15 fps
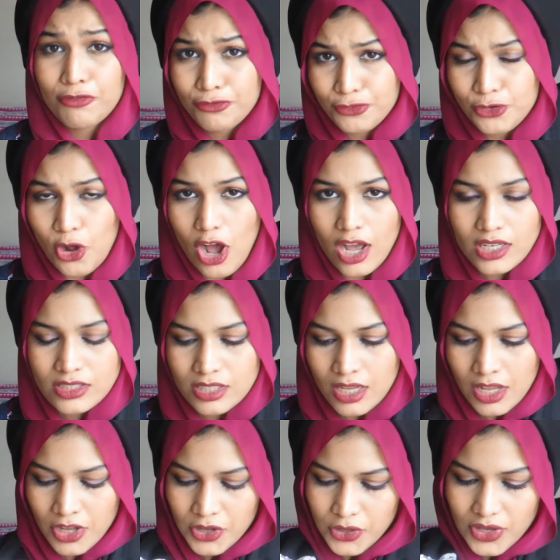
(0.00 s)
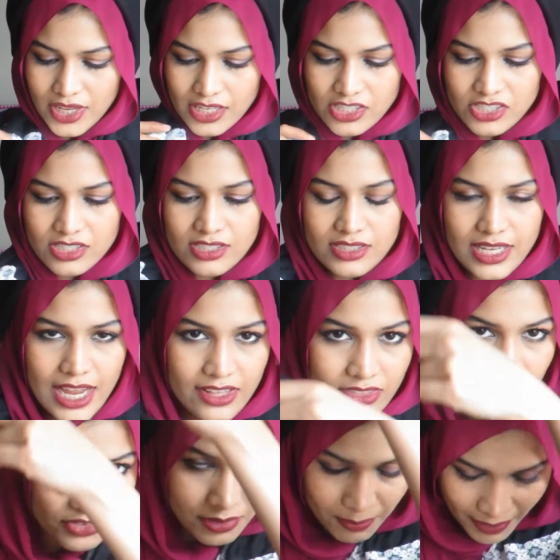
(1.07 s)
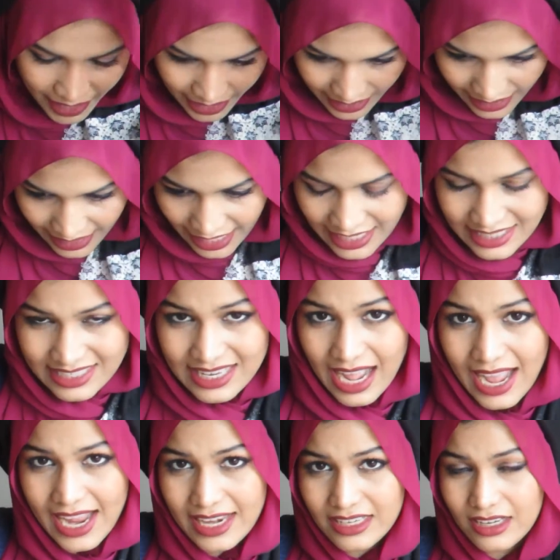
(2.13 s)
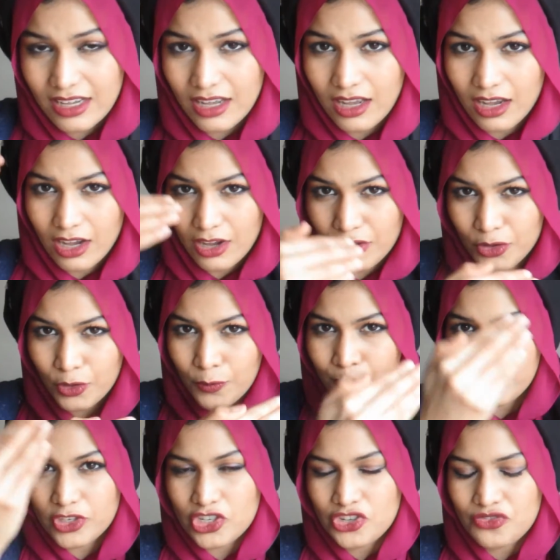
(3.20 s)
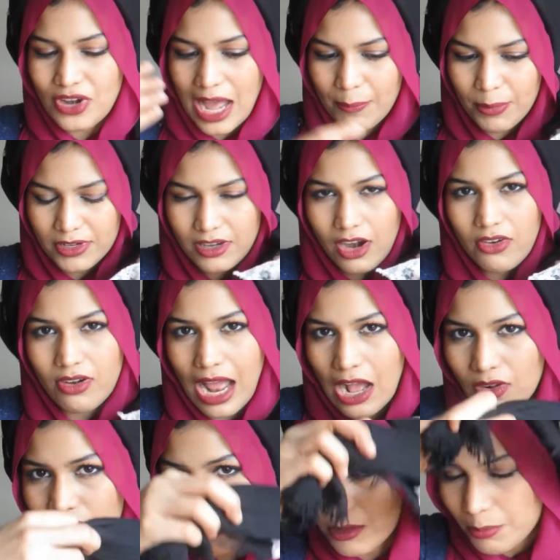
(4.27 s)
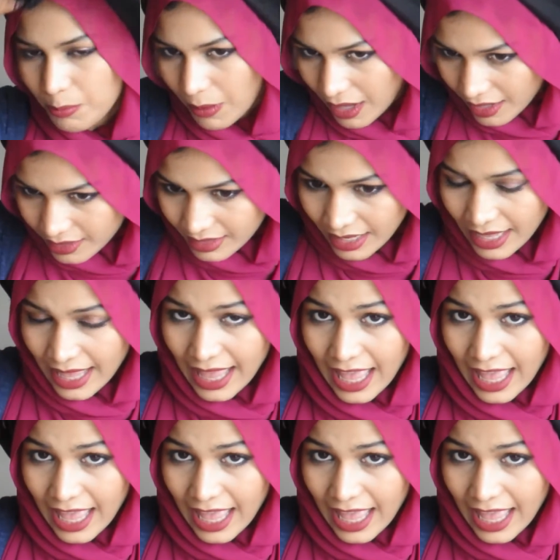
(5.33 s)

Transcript: If not, you can just take the remaining and tie it, just wrap it around the bun,